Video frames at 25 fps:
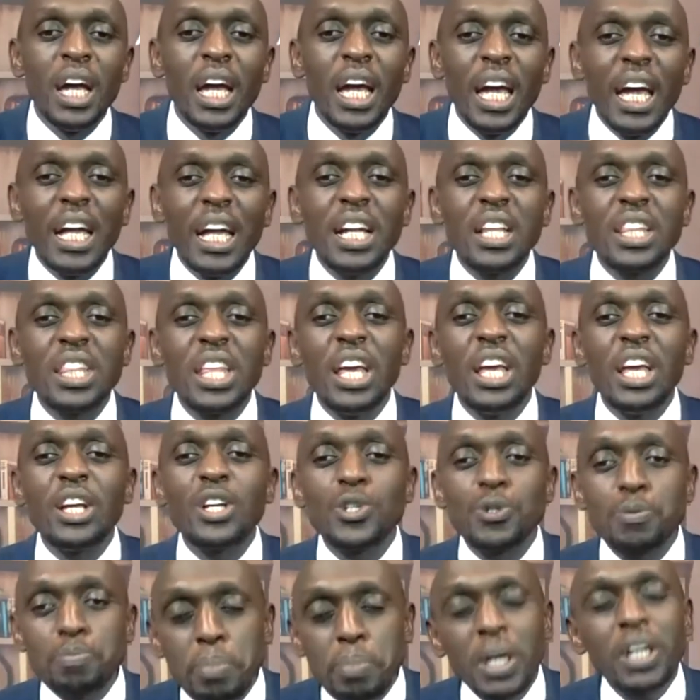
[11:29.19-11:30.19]
and they
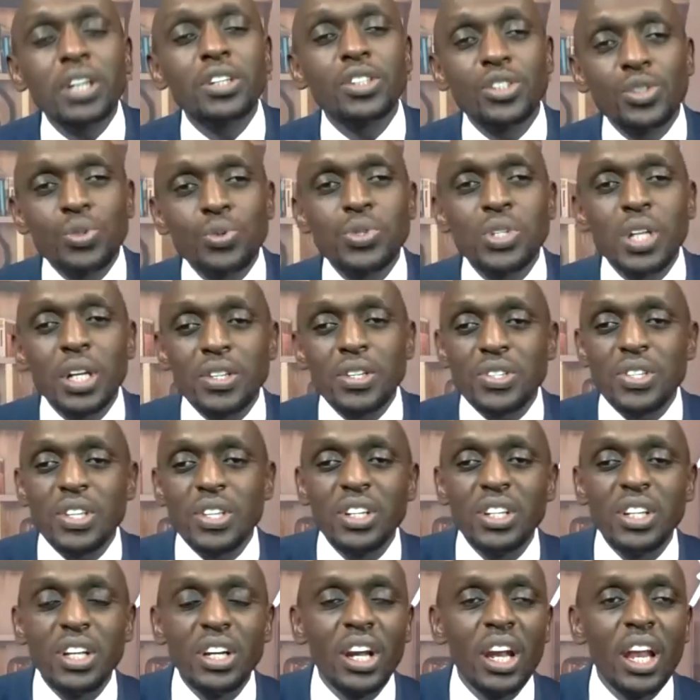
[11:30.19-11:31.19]
expect to
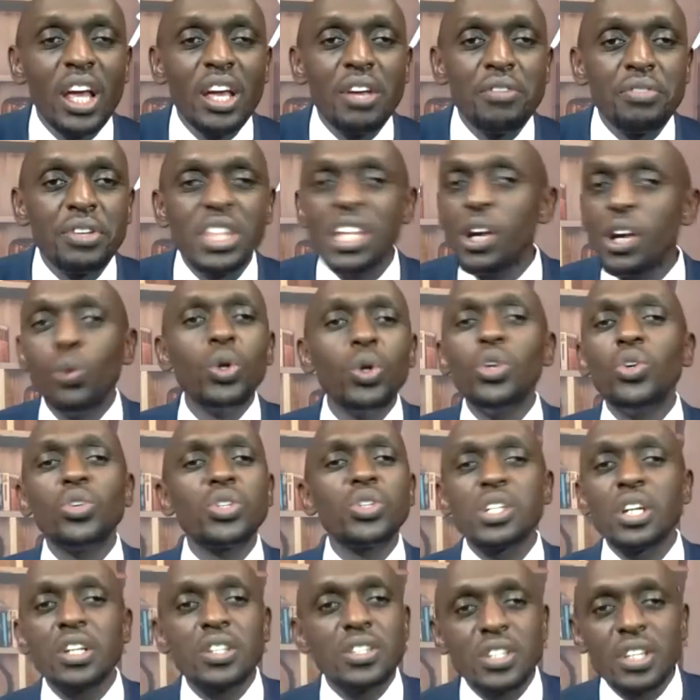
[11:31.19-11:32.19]
succeed in life, they will not
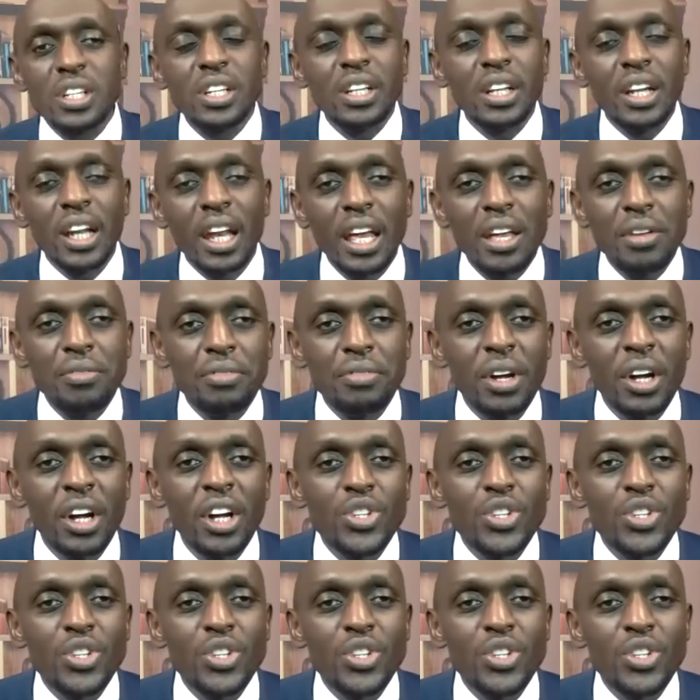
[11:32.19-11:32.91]
succeed in life.